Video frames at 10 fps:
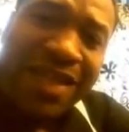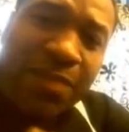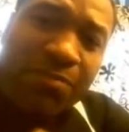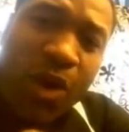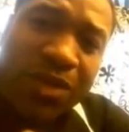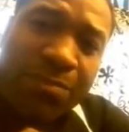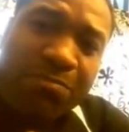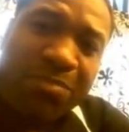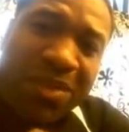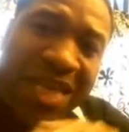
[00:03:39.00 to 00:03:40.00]
not about
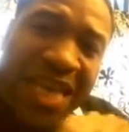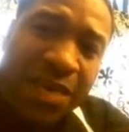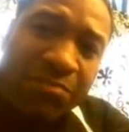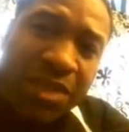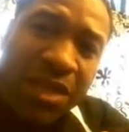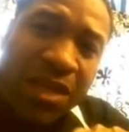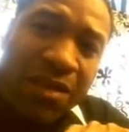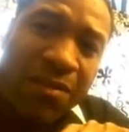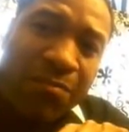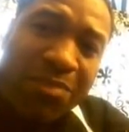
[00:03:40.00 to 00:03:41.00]
him
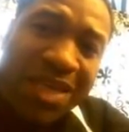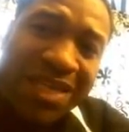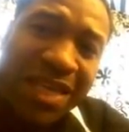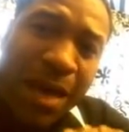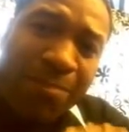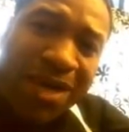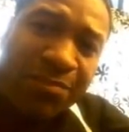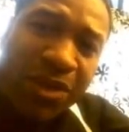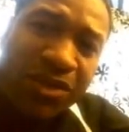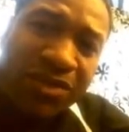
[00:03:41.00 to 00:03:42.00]
being a better
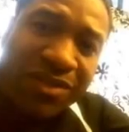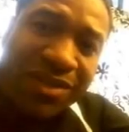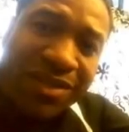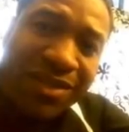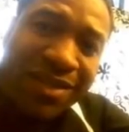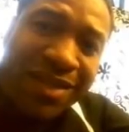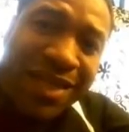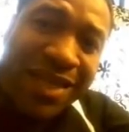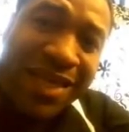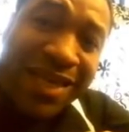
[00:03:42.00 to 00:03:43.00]
person.
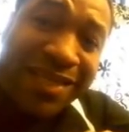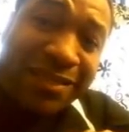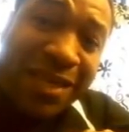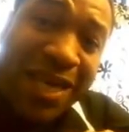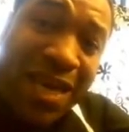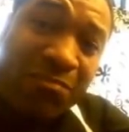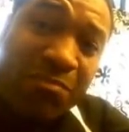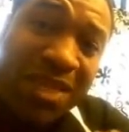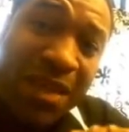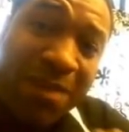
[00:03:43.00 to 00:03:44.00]
It's him
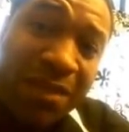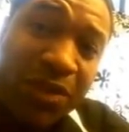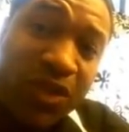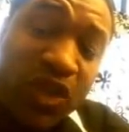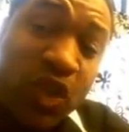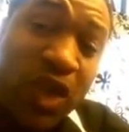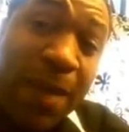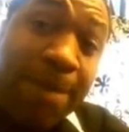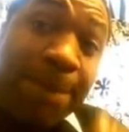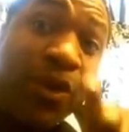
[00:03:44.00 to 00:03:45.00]
being a better person to
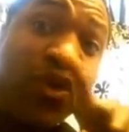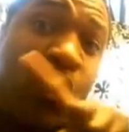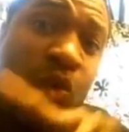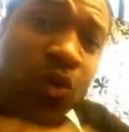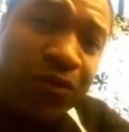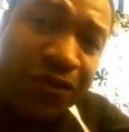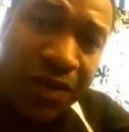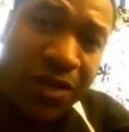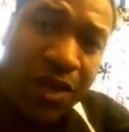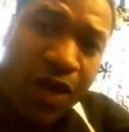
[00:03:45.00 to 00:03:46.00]
improve
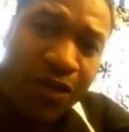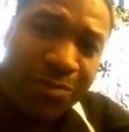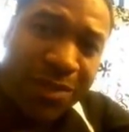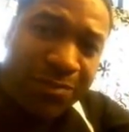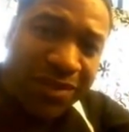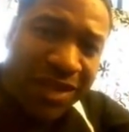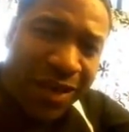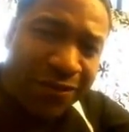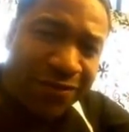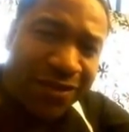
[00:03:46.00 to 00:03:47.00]
other people's
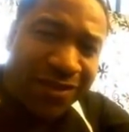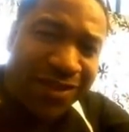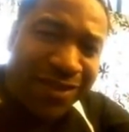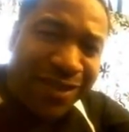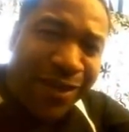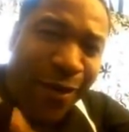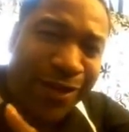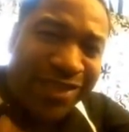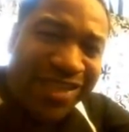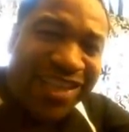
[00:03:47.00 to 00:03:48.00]
lives. Are you
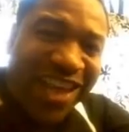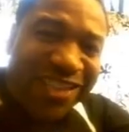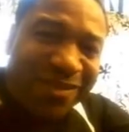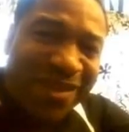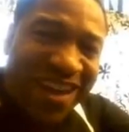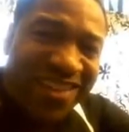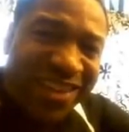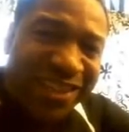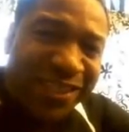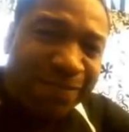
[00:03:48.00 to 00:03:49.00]
see the analogy behind
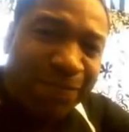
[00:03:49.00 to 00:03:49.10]
this?